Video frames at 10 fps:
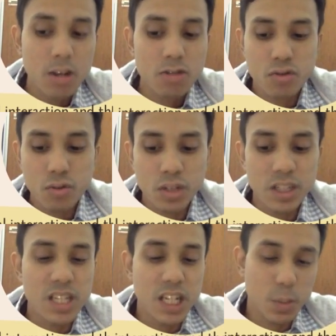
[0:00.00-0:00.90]
So,
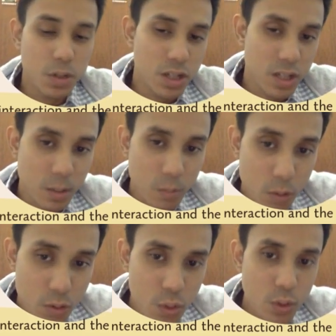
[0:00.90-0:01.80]
this Asperger syndrome
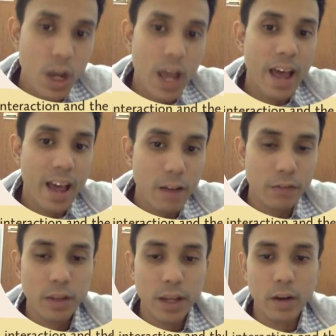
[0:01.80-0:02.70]
also have
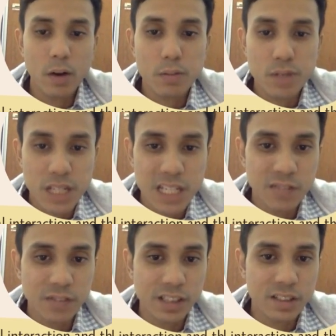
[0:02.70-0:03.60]
that
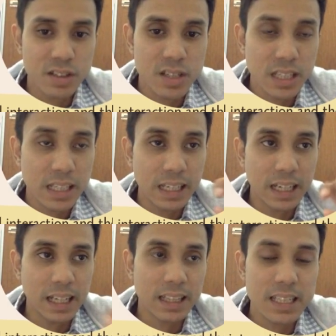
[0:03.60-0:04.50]
obsessive interest in
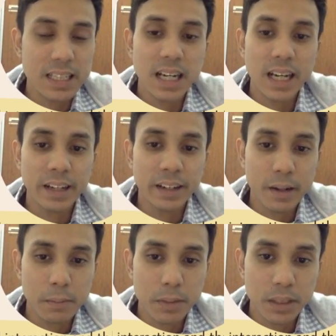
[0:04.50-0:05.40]
letters and
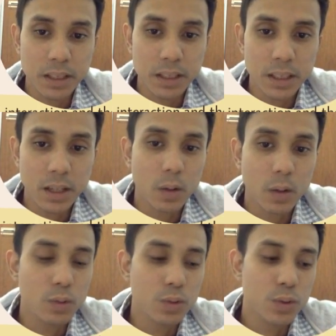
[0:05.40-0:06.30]
numbers.
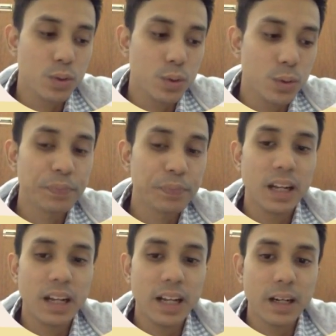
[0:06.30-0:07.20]
Also,
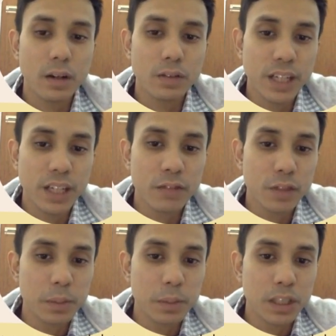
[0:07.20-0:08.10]
lack of
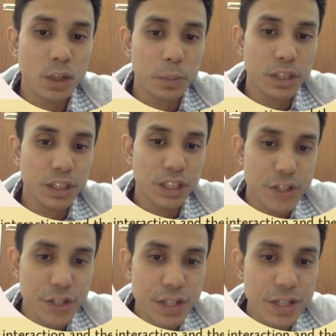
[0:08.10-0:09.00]
non-verbal
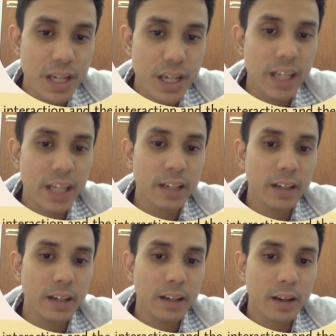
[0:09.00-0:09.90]
communications
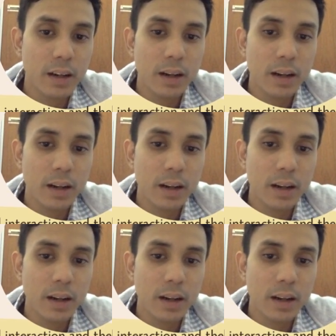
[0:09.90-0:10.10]
and